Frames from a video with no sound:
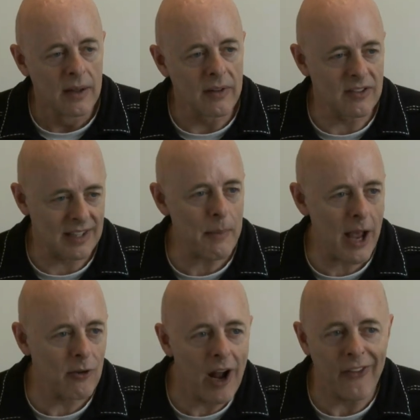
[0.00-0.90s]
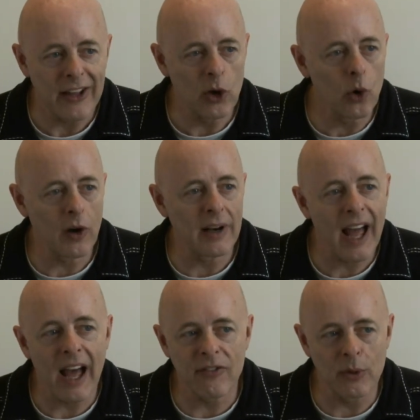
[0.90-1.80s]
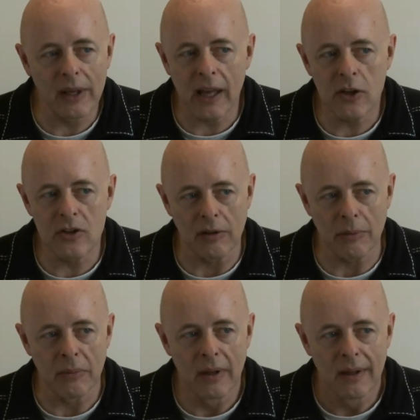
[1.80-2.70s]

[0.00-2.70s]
then somehow or other you're going to have to engage them.